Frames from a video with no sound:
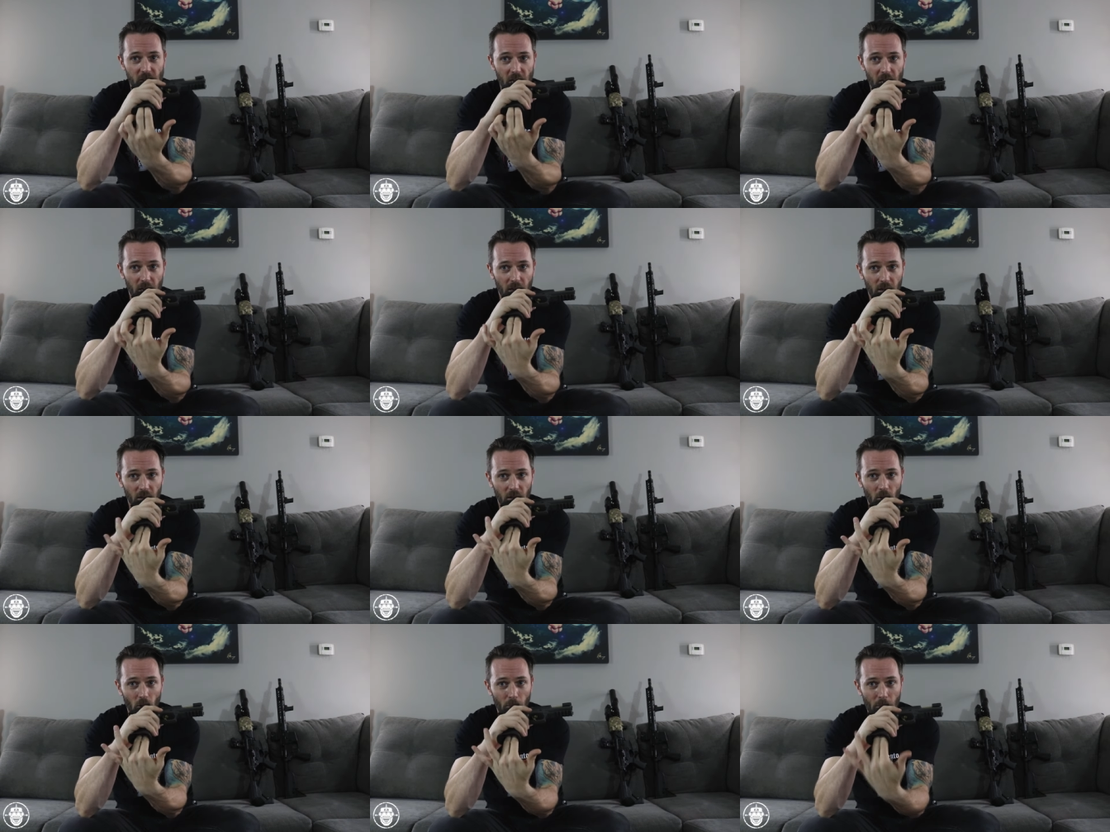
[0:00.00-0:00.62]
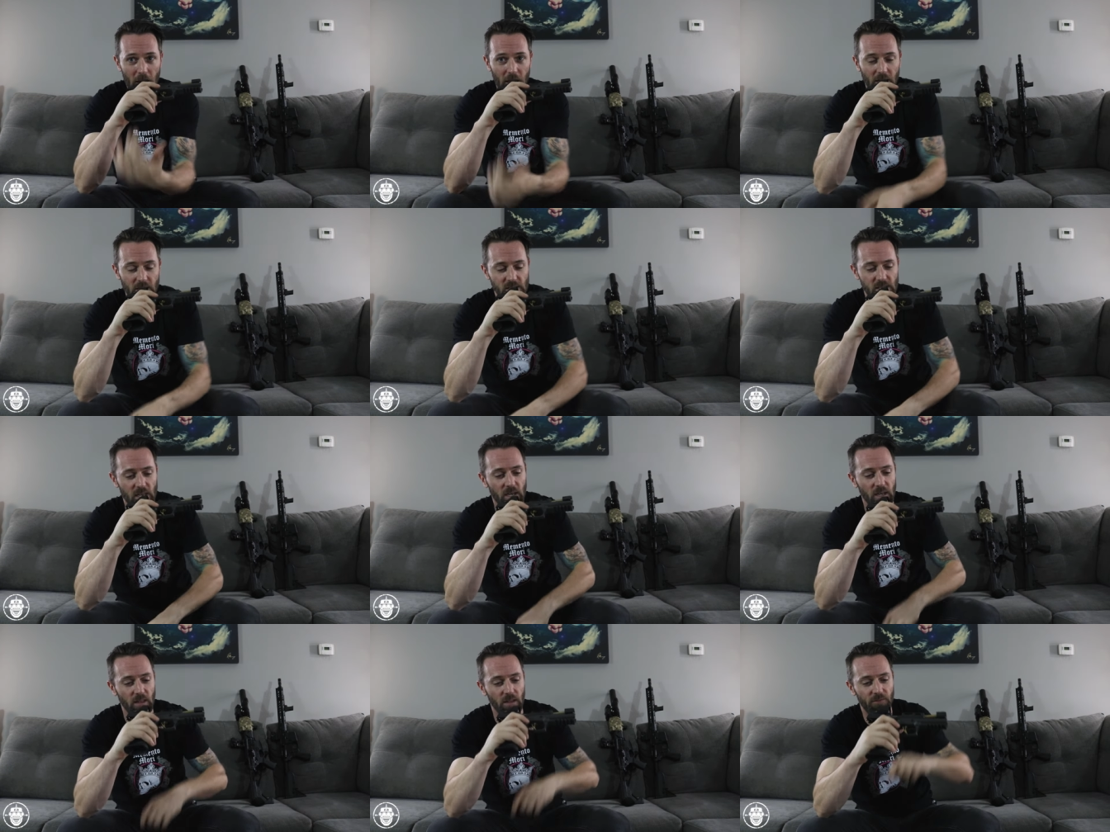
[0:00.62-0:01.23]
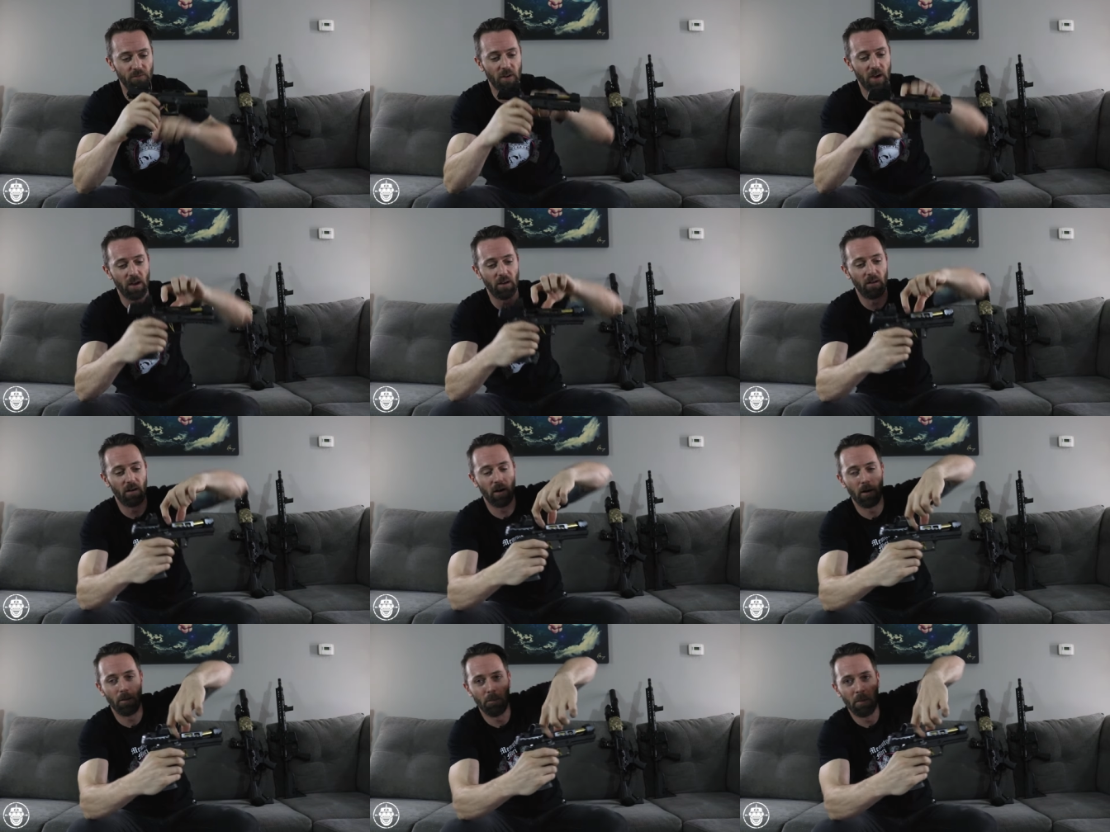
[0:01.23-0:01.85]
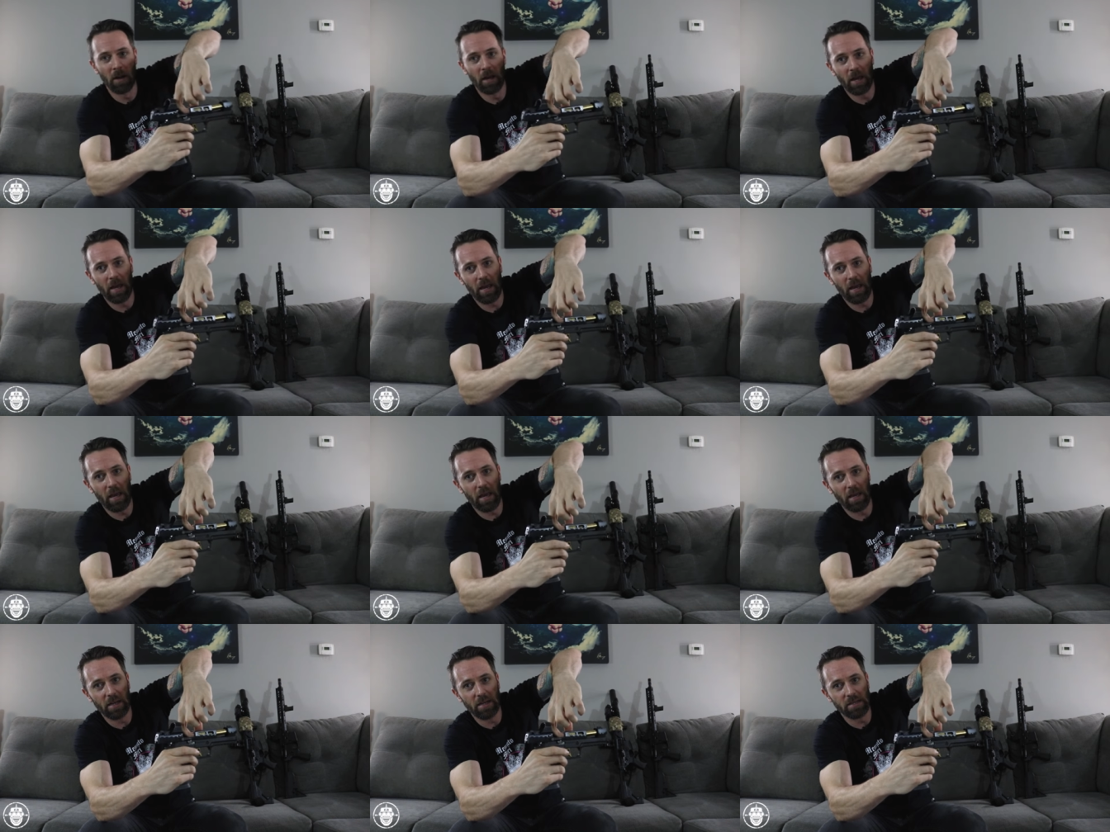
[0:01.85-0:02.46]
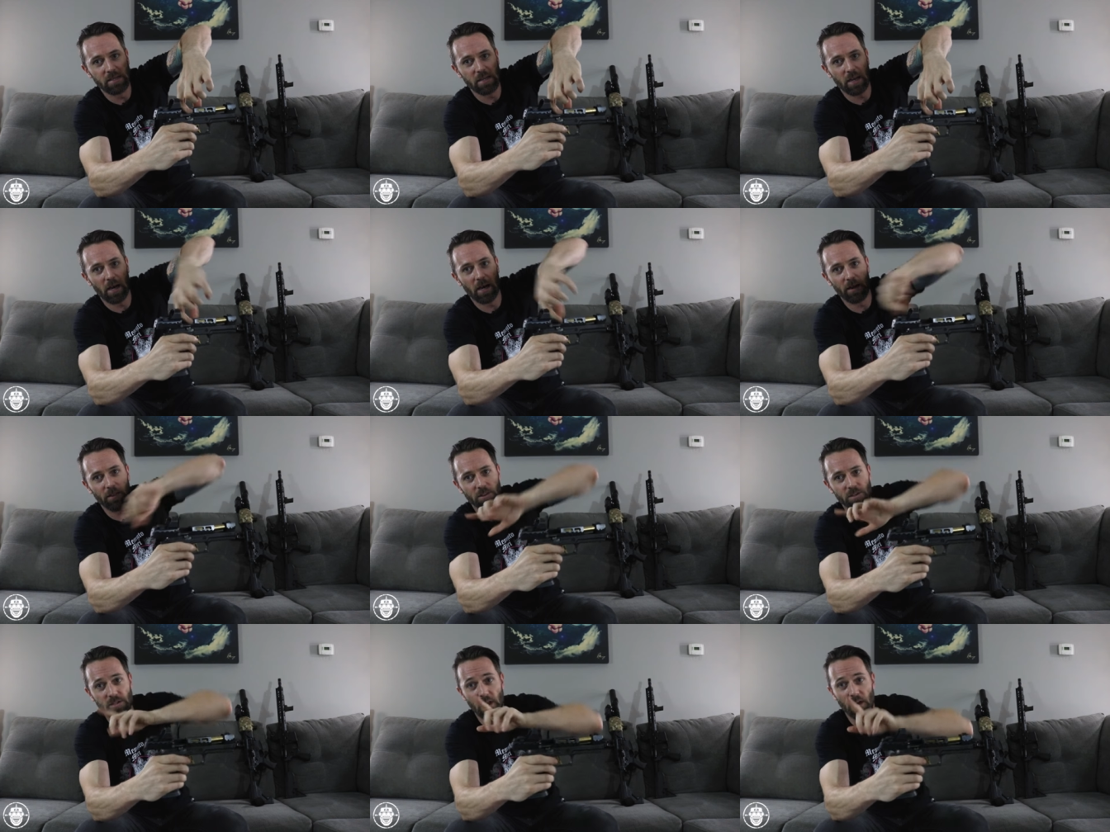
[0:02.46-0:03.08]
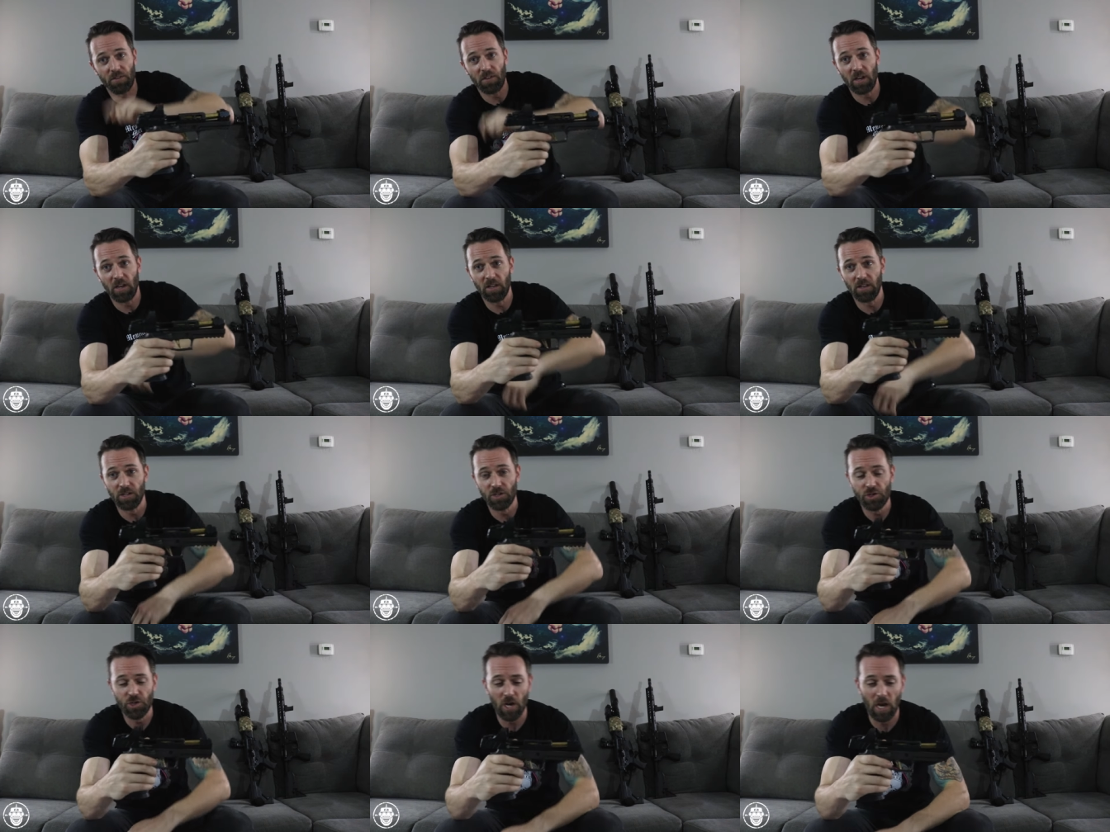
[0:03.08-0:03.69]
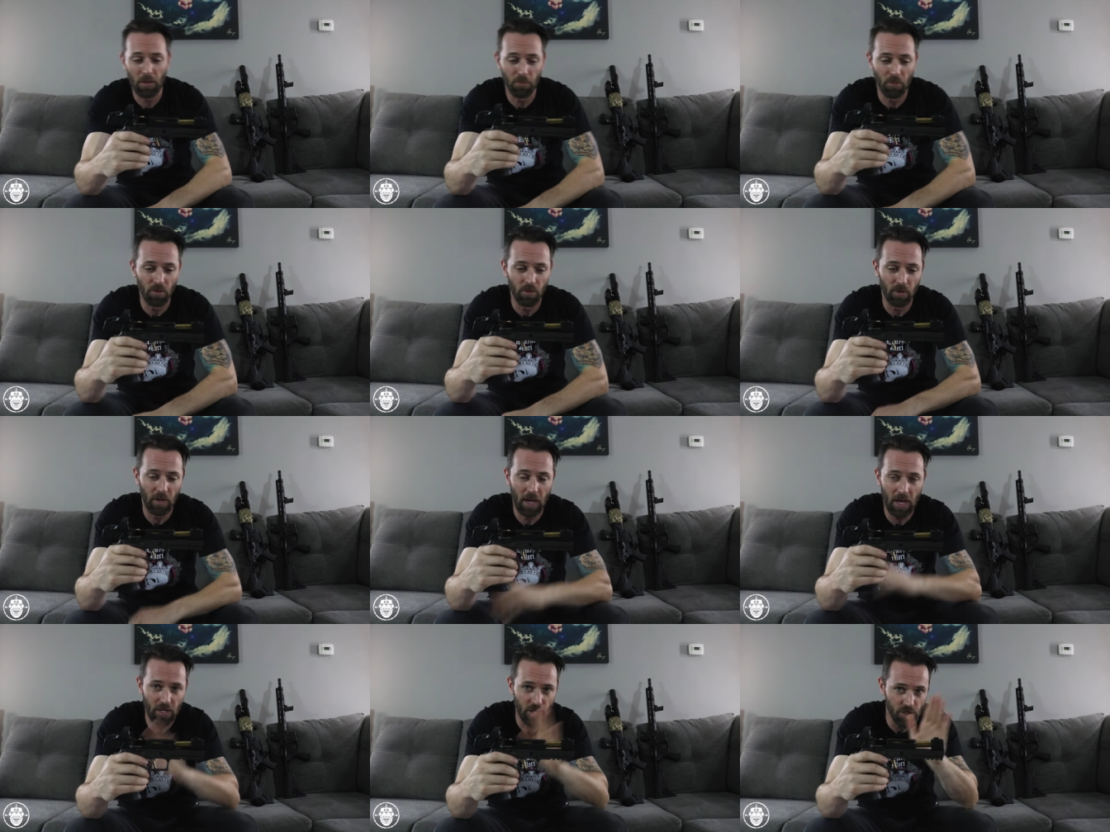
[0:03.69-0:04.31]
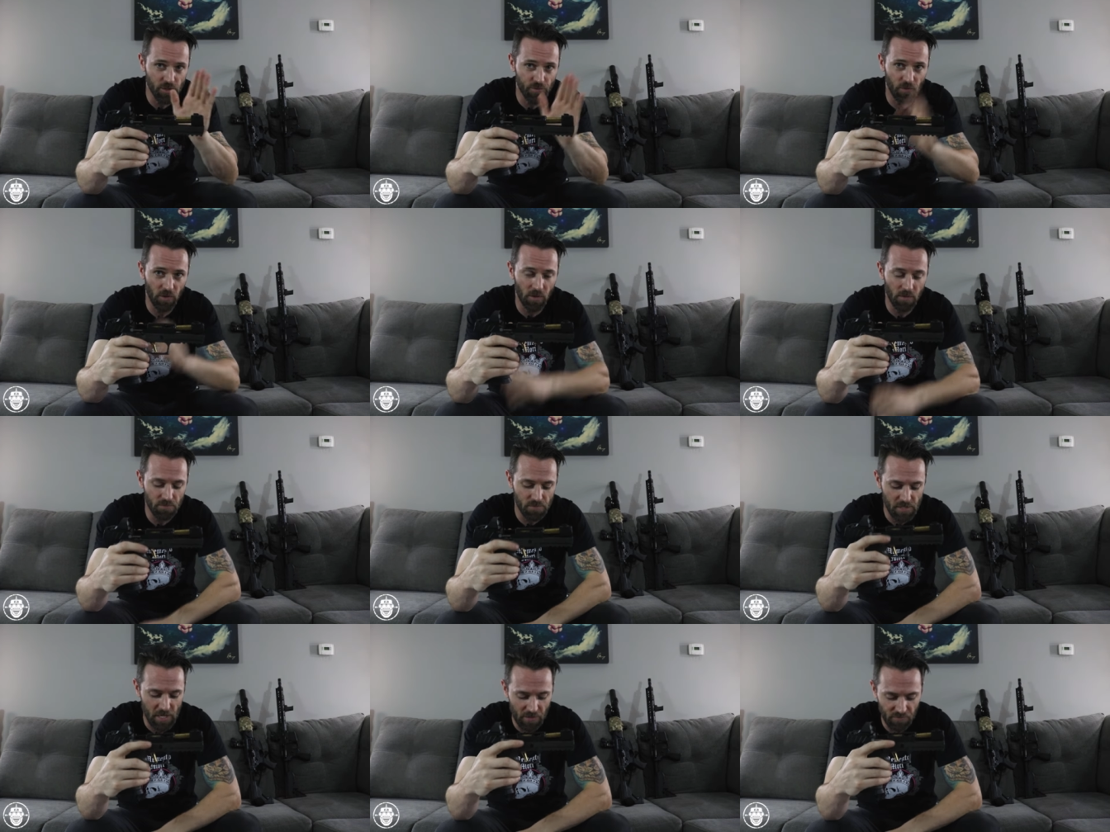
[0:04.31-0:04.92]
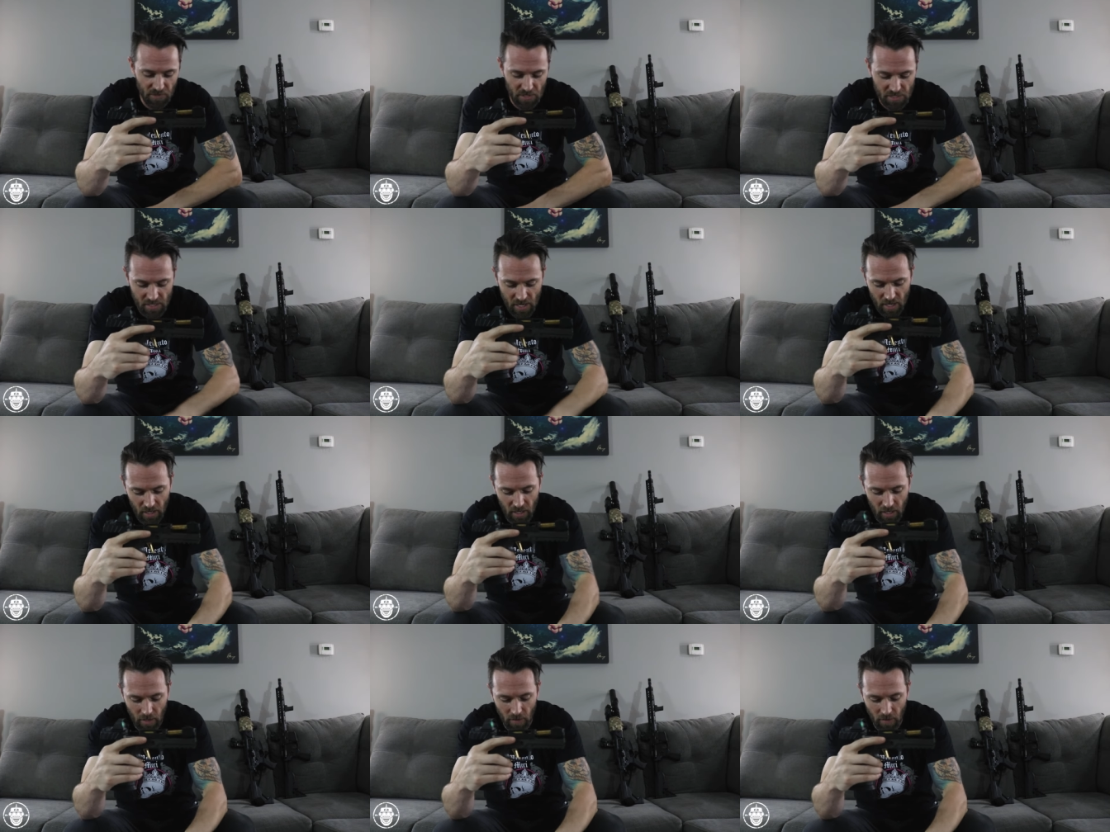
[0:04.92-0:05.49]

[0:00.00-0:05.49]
sake, no magazine in the firearm and uh, there's nothing in the chamber, okay, just for safety's sake